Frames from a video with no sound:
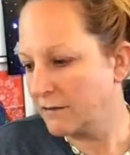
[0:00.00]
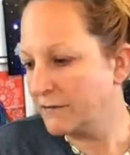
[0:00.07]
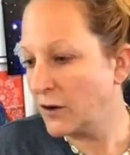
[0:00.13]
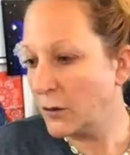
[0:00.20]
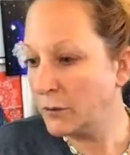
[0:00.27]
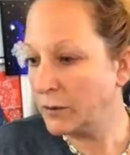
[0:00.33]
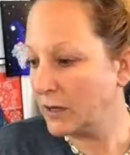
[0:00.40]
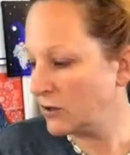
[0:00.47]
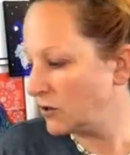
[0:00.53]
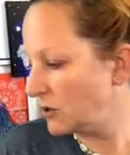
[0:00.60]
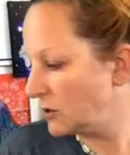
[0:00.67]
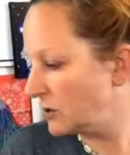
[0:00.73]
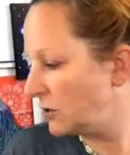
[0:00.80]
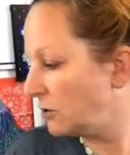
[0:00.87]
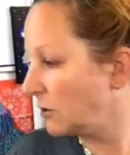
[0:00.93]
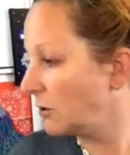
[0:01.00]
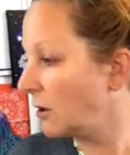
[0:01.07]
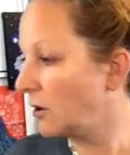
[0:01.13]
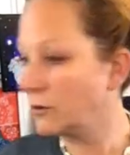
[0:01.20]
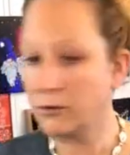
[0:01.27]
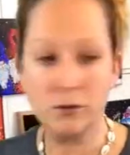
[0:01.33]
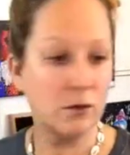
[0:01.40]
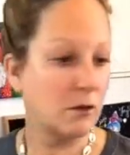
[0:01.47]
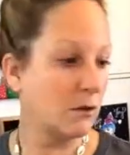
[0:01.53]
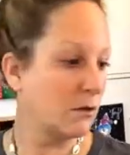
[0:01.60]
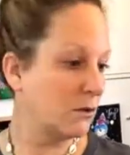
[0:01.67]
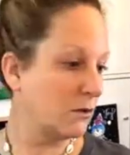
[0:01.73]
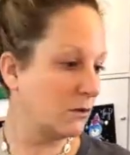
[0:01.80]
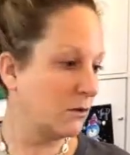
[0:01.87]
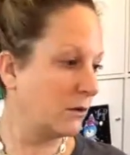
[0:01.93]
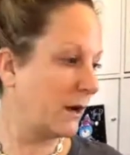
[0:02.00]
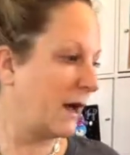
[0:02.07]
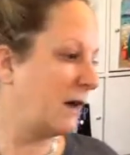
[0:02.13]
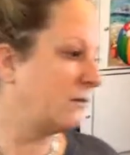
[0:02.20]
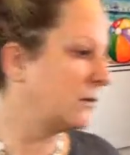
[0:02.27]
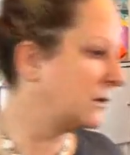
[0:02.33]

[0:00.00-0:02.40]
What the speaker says: Foam brushes, you can also, I have